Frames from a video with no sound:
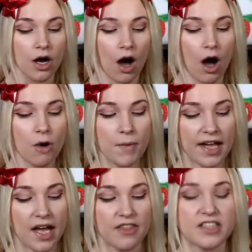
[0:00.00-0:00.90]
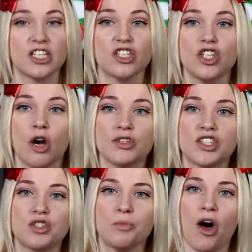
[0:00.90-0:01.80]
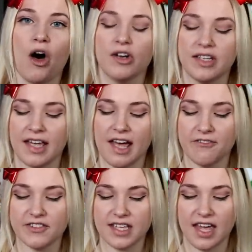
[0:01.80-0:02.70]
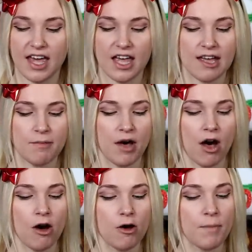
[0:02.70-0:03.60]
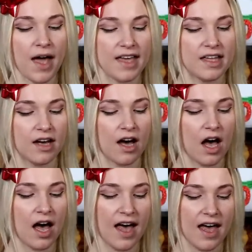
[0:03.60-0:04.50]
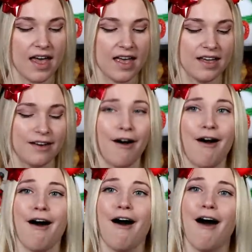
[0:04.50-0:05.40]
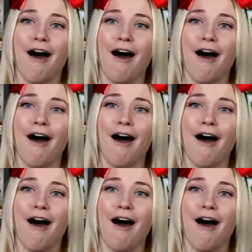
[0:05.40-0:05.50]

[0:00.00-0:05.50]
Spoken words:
Oh my god, this is no small gift, Kim. Oh my god.